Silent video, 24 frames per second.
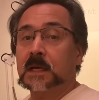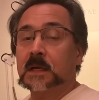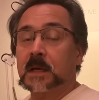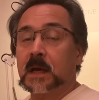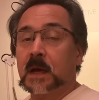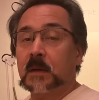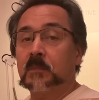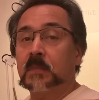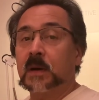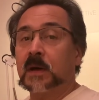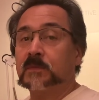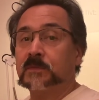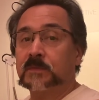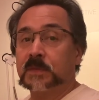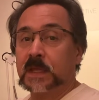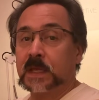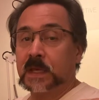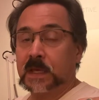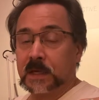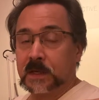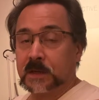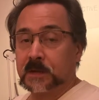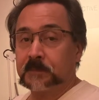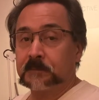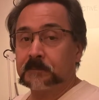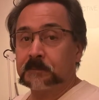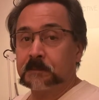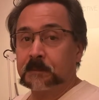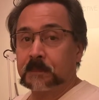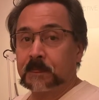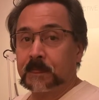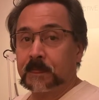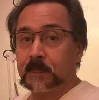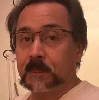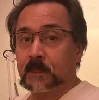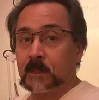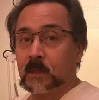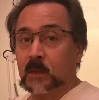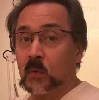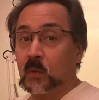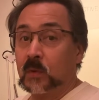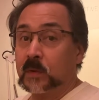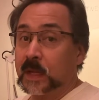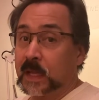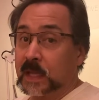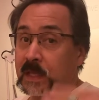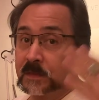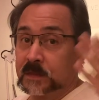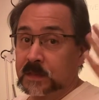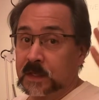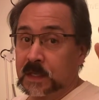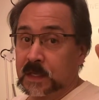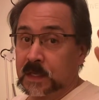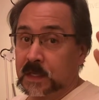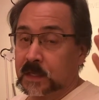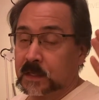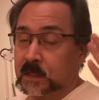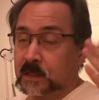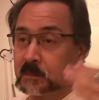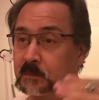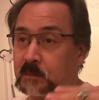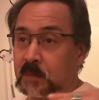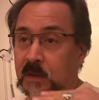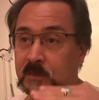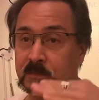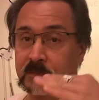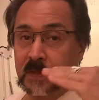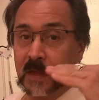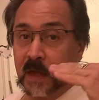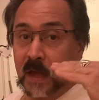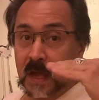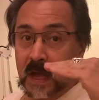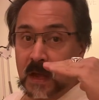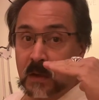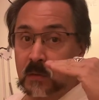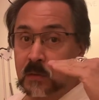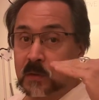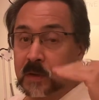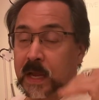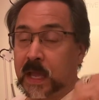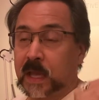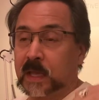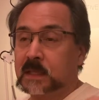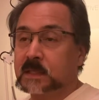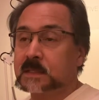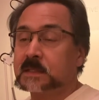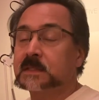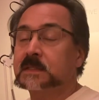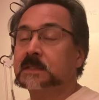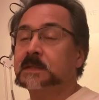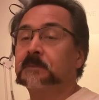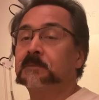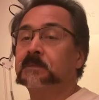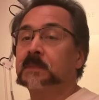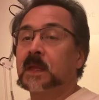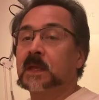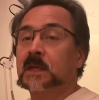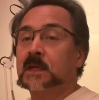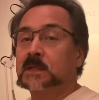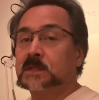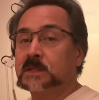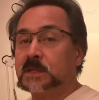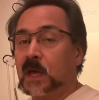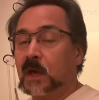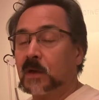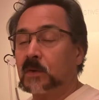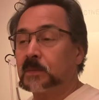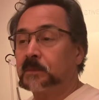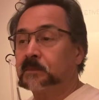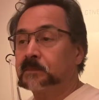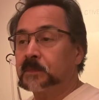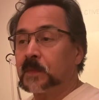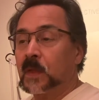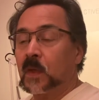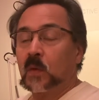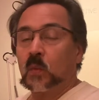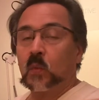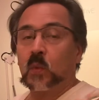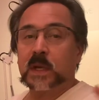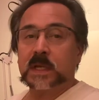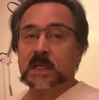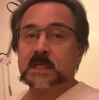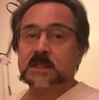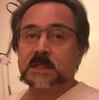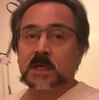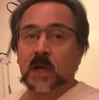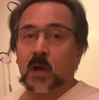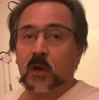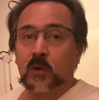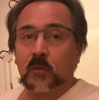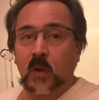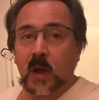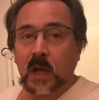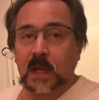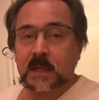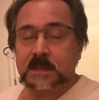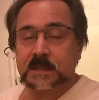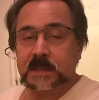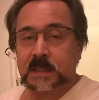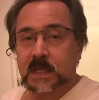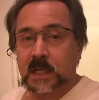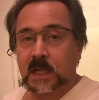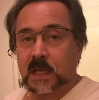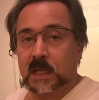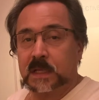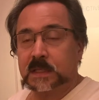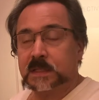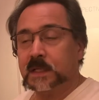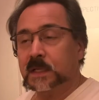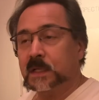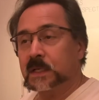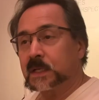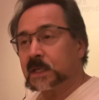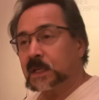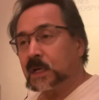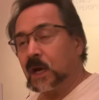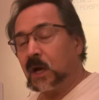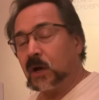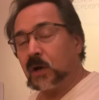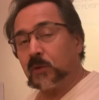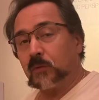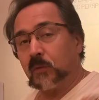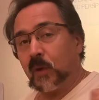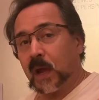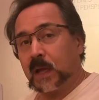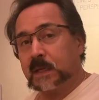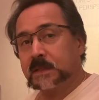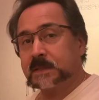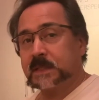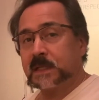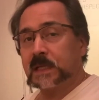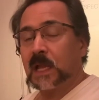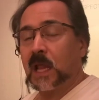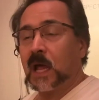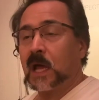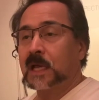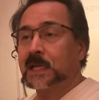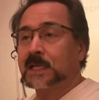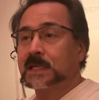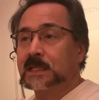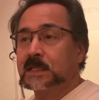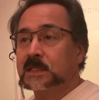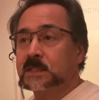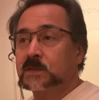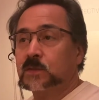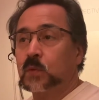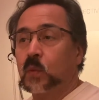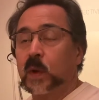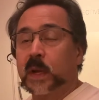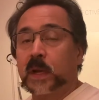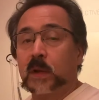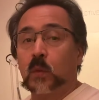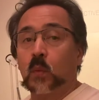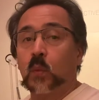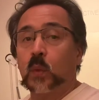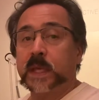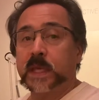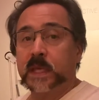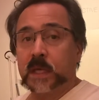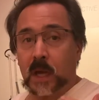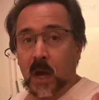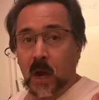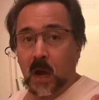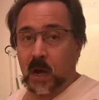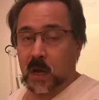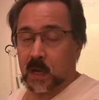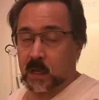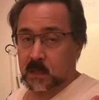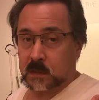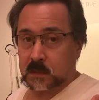above the air, or in the air, above our heads. So, what is a horizon line? Horizon line is where we are,